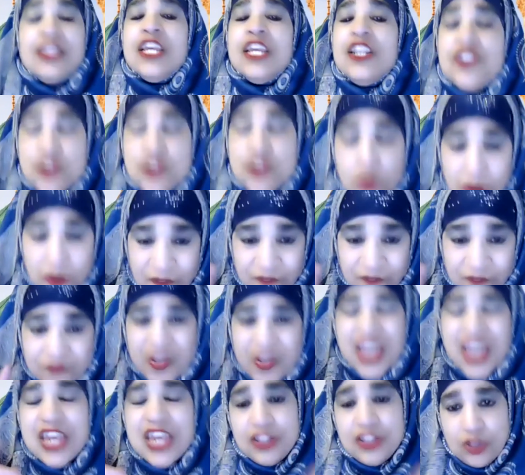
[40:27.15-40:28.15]
then your
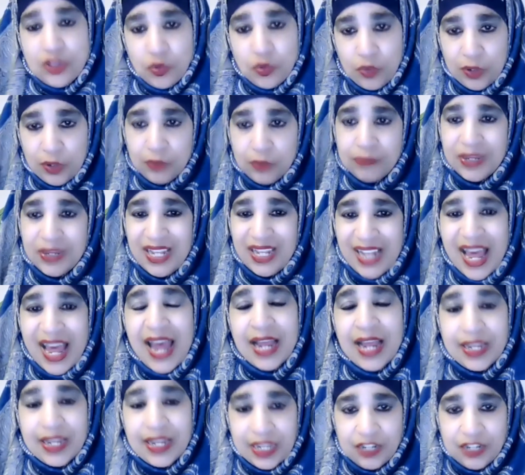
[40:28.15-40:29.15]
faith will be
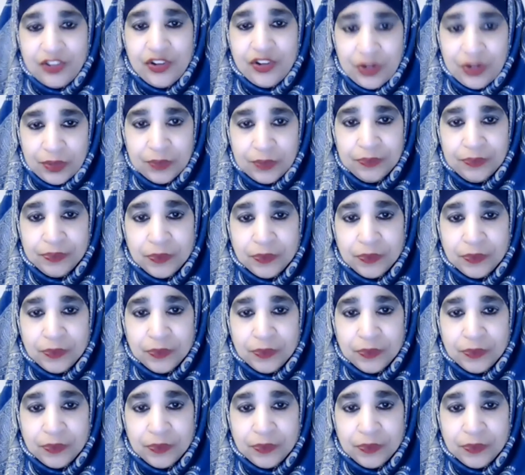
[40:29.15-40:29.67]
lacking too.